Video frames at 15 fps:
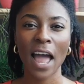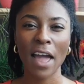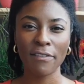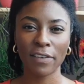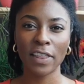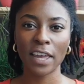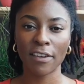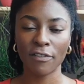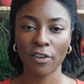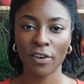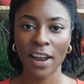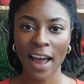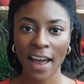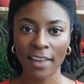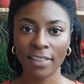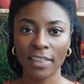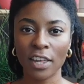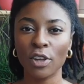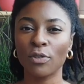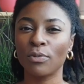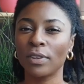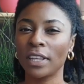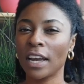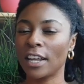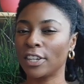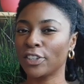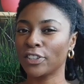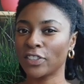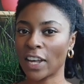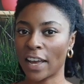I feel like if you're an athlete, you really
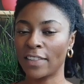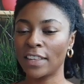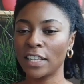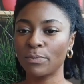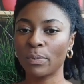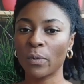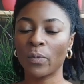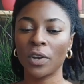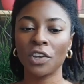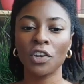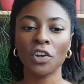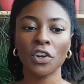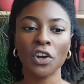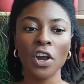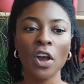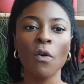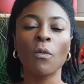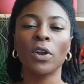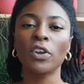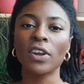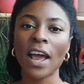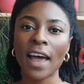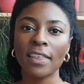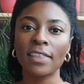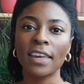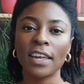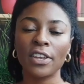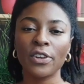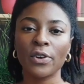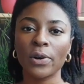understand this, but when you're an athlete
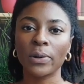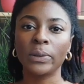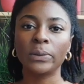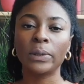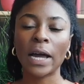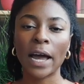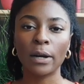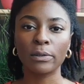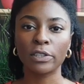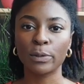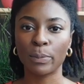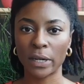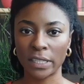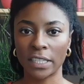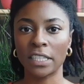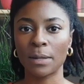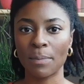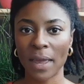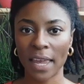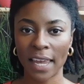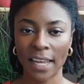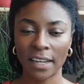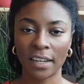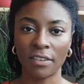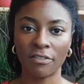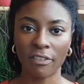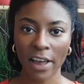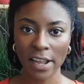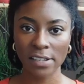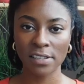and you go out to participate in an
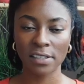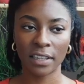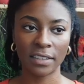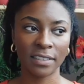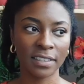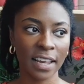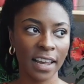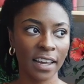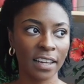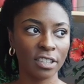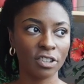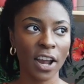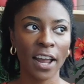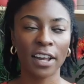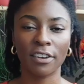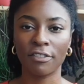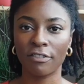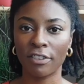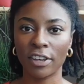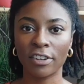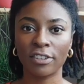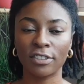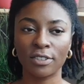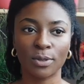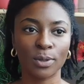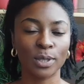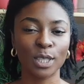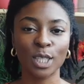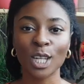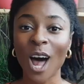event, let's say track and field
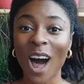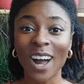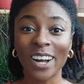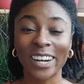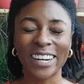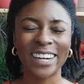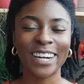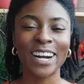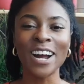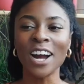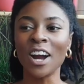or soccer